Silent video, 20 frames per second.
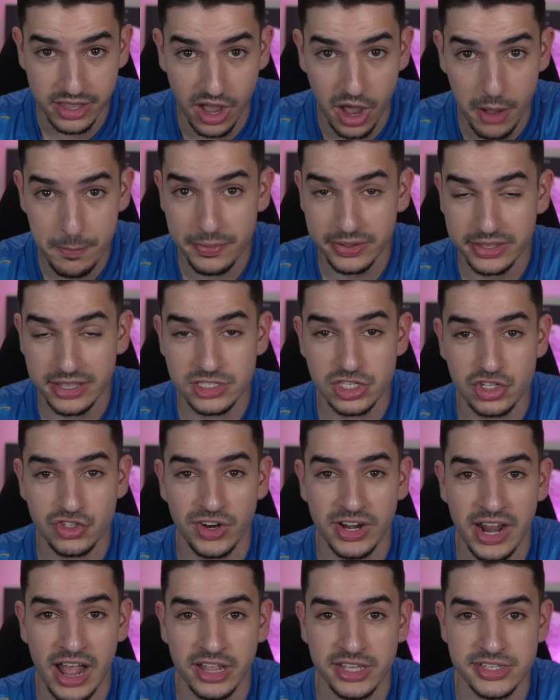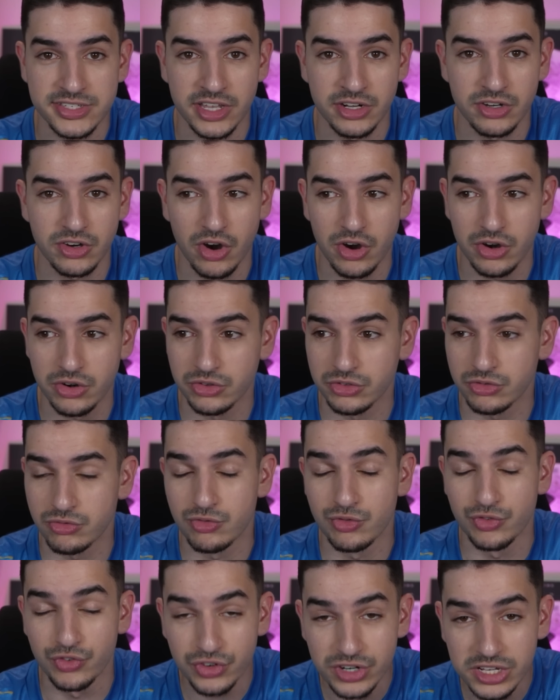up against Trent Alexander-Arnold,
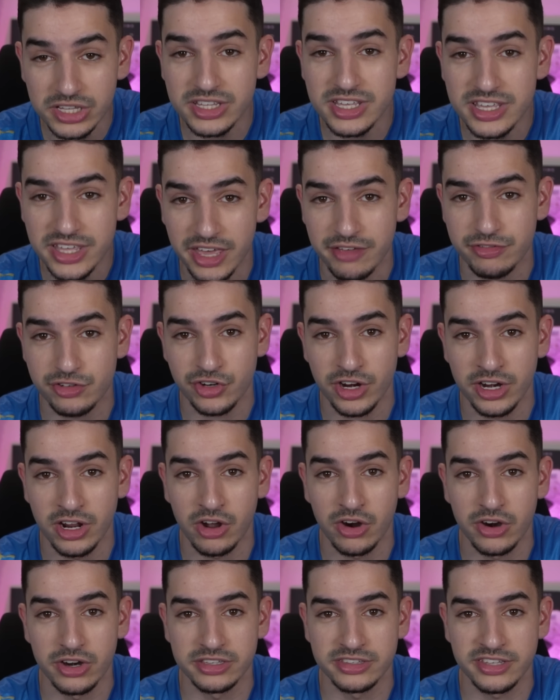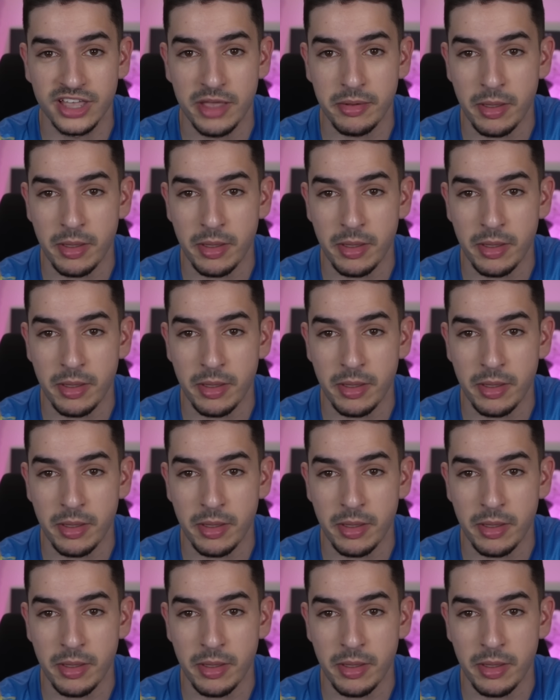really gave Trent a hard time.